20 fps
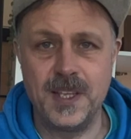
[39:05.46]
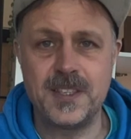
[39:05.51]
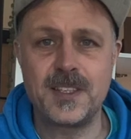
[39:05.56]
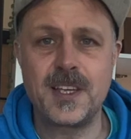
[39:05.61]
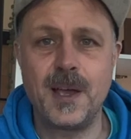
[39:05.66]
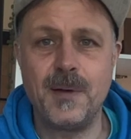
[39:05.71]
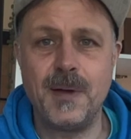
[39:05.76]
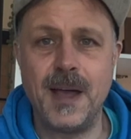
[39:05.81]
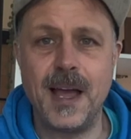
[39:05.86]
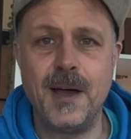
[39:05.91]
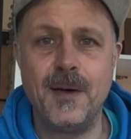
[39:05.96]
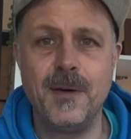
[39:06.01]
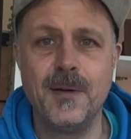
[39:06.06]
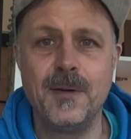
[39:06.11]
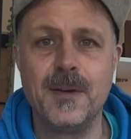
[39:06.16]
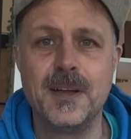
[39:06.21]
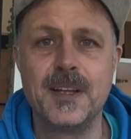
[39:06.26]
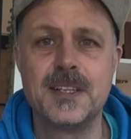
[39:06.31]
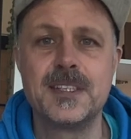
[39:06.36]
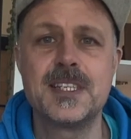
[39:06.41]
let's go
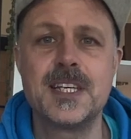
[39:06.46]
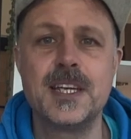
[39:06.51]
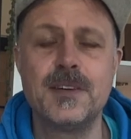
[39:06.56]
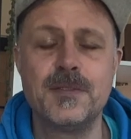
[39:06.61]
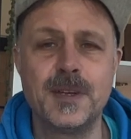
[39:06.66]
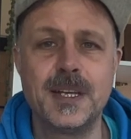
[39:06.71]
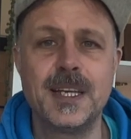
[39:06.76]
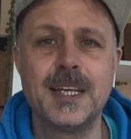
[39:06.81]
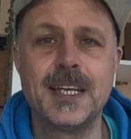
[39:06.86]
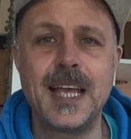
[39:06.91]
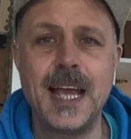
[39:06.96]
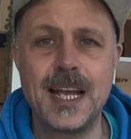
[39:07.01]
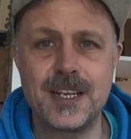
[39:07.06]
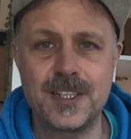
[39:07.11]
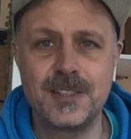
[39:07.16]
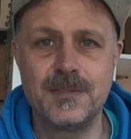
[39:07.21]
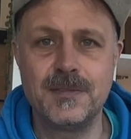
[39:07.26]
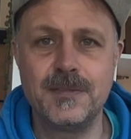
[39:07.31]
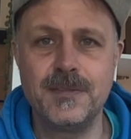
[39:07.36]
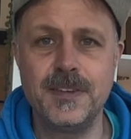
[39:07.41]
out and see if we can
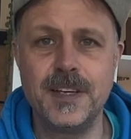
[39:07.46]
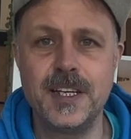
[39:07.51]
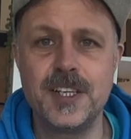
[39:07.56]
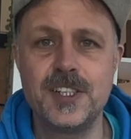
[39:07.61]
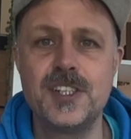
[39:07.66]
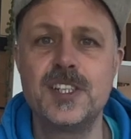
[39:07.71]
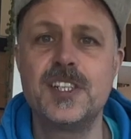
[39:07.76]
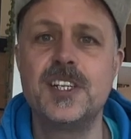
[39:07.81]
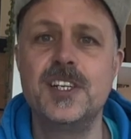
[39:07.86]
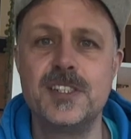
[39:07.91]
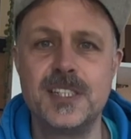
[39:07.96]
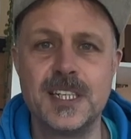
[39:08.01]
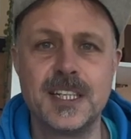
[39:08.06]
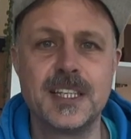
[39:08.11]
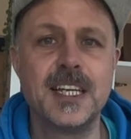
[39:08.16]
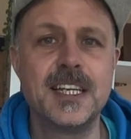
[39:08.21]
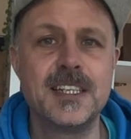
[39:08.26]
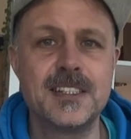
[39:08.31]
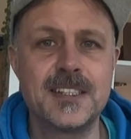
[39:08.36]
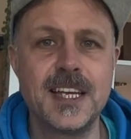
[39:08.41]
catch some fish
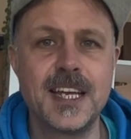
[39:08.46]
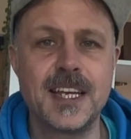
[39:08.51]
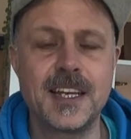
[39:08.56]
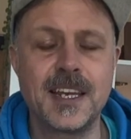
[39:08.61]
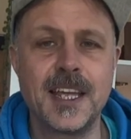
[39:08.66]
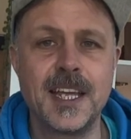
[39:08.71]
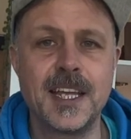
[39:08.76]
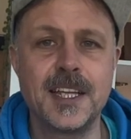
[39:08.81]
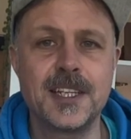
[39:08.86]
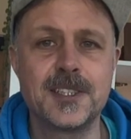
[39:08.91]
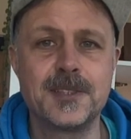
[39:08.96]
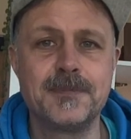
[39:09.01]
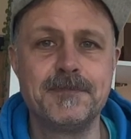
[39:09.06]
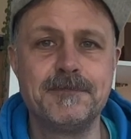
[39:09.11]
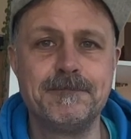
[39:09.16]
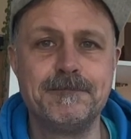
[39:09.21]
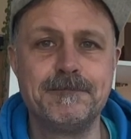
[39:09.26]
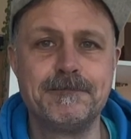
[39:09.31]
using these techniques.